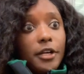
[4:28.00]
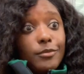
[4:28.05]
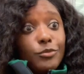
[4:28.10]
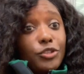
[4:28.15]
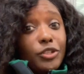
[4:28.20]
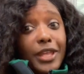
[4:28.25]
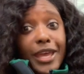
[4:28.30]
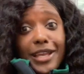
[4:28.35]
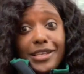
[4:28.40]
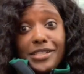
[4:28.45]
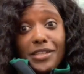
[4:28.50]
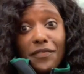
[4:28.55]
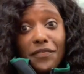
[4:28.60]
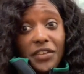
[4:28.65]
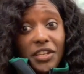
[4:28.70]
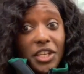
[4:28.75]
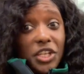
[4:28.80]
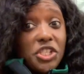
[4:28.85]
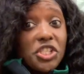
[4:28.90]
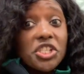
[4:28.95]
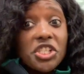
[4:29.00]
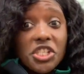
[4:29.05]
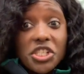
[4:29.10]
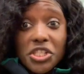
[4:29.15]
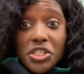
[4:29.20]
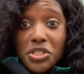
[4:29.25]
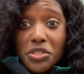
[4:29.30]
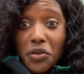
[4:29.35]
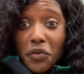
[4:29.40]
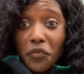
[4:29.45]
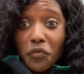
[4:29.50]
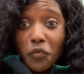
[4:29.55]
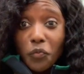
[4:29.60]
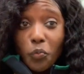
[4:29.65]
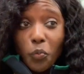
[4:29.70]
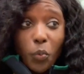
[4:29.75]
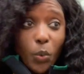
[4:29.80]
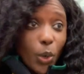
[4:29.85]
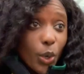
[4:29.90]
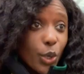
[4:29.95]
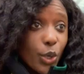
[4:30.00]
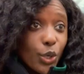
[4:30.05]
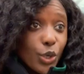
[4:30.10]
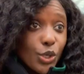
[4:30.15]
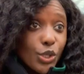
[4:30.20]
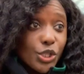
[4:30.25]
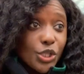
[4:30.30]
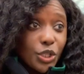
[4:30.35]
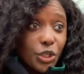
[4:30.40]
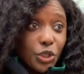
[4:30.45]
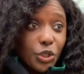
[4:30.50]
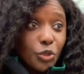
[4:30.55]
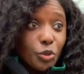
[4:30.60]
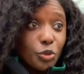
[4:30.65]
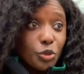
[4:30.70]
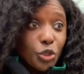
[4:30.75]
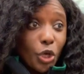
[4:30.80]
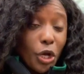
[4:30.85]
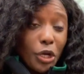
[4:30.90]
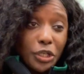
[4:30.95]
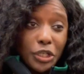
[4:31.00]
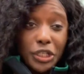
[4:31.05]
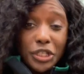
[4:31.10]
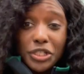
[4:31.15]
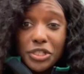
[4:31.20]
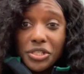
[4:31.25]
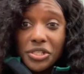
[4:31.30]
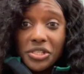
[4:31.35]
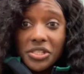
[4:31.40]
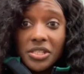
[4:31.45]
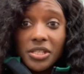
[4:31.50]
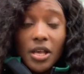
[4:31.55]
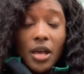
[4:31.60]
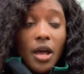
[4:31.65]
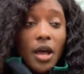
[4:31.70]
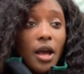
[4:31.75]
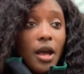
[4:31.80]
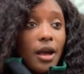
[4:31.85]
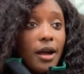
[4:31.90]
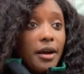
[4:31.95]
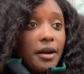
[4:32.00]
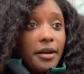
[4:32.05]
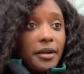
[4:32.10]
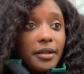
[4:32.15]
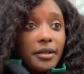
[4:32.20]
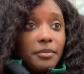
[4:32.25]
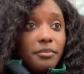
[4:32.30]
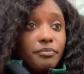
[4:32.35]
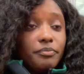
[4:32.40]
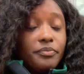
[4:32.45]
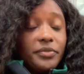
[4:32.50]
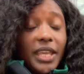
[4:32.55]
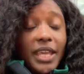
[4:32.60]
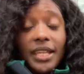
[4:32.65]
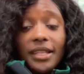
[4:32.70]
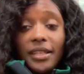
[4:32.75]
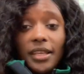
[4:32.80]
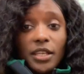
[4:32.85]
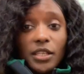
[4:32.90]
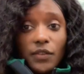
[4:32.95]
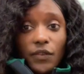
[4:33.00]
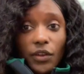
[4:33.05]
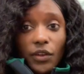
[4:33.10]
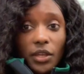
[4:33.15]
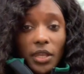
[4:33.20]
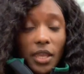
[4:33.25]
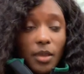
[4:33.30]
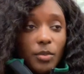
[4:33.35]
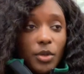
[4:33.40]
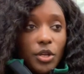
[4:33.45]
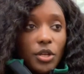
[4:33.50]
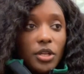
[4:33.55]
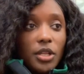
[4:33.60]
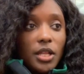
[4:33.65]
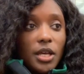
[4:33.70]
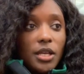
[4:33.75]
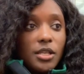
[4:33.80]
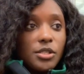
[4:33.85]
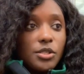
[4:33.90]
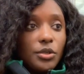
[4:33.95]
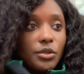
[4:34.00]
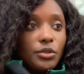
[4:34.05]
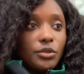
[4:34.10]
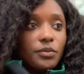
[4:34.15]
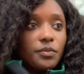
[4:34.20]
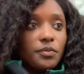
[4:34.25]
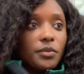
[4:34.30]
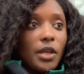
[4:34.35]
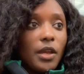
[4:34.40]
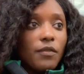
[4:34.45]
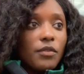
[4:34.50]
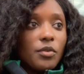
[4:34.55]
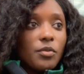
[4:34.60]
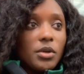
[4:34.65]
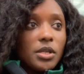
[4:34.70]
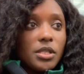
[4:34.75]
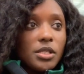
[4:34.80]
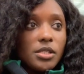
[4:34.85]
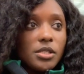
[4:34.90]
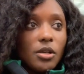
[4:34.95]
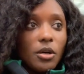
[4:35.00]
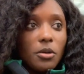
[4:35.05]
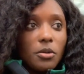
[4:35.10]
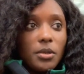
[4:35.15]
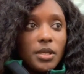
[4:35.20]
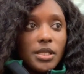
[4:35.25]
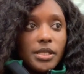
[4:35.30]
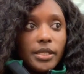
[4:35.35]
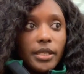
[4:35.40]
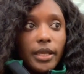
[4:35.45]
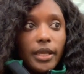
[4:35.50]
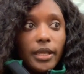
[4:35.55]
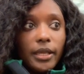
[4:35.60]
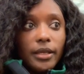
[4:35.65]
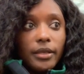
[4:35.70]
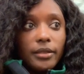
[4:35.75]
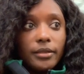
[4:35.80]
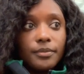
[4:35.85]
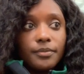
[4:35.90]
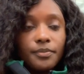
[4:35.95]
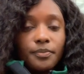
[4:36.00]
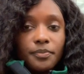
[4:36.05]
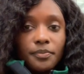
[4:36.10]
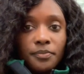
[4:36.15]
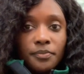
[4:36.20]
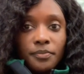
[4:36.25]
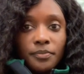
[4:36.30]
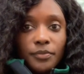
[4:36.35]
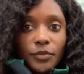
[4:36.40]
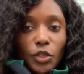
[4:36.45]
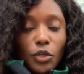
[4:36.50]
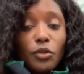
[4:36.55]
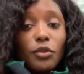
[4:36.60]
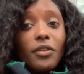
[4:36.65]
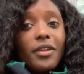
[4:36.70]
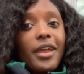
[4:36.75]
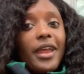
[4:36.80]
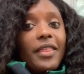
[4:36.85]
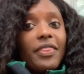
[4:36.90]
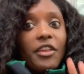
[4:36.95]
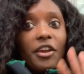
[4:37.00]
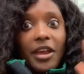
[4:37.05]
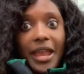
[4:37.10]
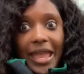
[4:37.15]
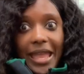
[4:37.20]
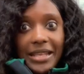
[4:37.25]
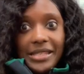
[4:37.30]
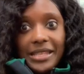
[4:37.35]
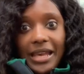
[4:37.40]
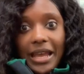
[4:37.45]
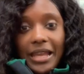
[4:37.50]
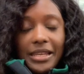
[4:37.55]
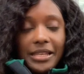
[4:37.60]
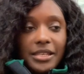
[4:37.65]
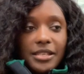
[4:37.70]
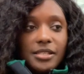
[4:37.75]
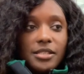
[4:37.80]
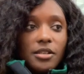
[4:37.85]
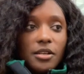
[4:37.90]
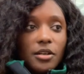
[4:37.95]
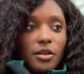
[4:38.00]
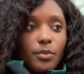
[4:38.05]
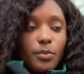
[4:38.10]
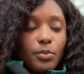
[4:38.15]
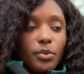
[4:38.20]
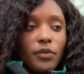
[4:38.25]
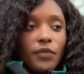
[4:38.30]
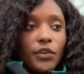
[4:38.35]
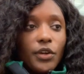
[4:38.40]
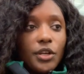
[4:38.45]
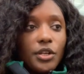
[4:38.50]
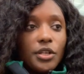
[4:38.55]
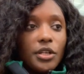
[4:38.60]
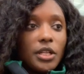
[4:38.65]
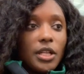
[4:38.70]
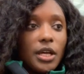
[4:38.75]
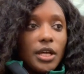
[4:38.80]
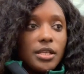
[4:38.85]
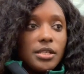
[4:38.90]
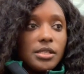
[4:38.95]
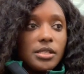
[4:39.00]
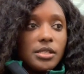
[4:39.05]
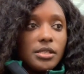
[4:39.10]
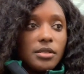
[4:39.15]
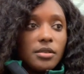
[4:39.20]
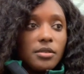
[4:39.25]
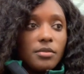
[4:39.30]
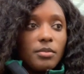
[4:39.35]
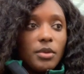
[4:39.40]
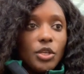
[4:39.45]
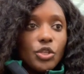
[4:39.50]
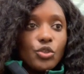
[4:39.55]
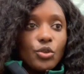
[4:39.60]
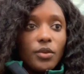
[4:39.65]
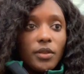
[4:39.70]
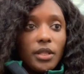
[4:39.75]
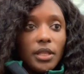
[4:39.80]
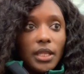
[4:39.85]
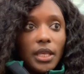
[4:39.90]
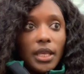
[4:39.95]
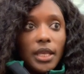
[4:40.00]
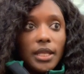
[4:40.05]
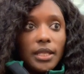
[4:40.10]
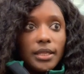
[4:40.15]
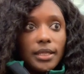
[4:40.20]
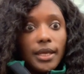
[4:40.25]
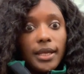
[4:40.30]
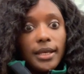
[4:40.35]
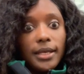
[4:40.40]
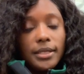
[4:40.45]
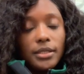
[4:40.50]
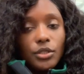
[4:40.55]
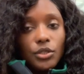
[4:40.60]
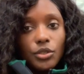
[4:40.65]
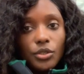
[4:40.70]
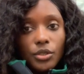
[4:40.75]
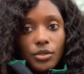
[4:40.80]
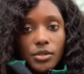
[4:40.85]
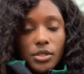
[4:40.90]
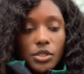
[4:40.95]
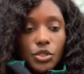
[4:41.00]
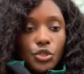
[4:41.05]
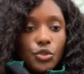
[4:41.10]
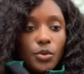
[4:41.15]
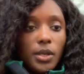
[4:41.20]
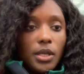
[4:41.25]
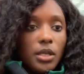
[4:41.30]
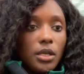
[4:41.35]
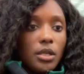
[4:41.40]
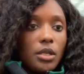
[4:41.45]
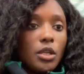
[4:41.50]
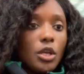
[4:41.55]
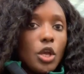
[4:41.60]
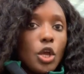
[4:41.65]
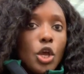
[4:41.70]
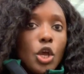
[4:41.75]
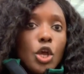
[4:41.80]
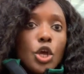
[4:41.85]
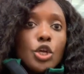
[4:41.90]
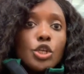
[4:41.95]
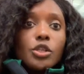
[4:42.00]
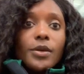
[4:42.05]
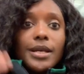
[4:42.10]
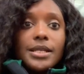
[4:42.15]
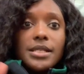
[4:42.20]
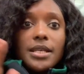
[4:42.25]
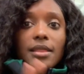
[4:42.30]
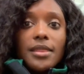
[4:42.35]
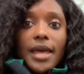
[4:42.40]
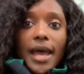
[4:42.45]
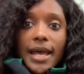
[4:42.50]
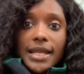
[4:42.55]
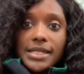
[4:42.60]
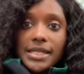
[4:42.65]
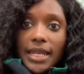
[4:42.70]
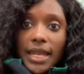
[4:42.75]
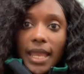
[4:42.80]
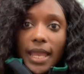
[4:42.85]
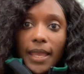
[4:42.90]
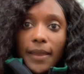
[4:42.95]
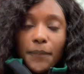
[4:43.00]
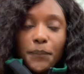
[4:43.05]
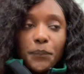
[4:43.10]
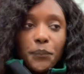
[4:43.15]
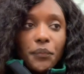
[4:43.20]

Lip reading: She'll ask definitions of words, legal jargons, anything is fair game in her class. So everyone is always like, their anxiety is up for her class to make sure that they get that, situated. So I did that today.